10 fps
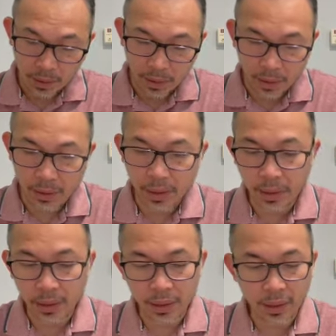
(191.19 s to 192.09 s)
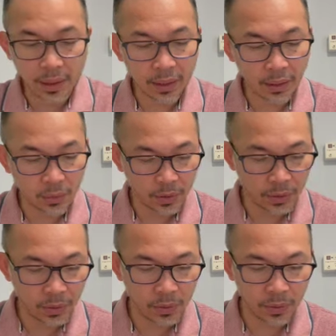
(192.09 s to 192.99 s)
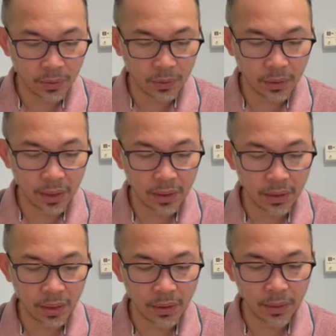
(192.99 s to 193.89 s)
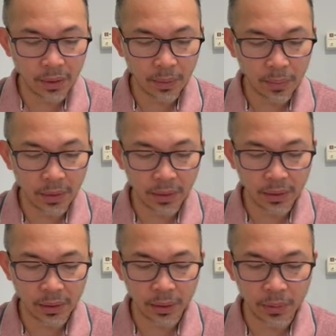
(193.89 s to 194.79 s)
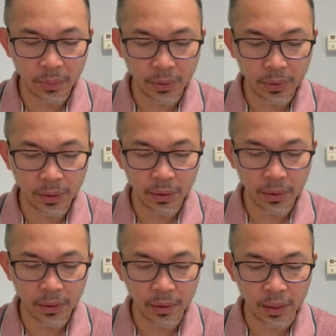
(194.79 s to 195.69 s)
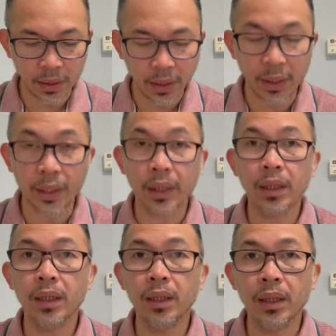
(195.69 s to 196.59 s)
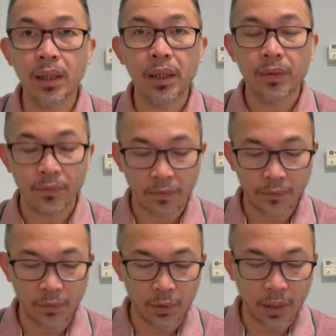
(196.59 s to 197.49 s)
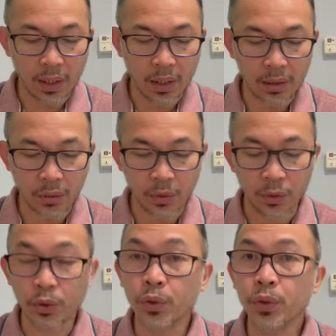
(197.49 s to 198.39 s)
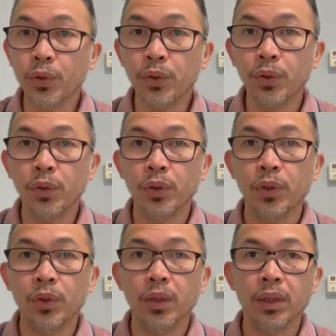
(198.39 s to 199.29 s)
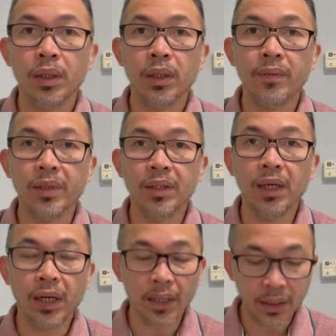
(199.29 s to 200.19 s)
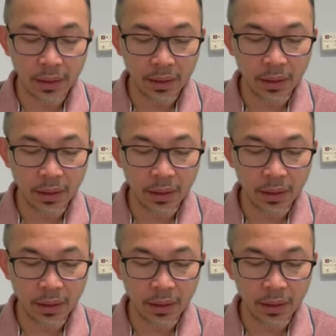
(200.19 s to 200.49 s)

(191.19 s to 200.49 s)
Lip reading: And then the next question, organizational policies and procedures are there for us or to give us guide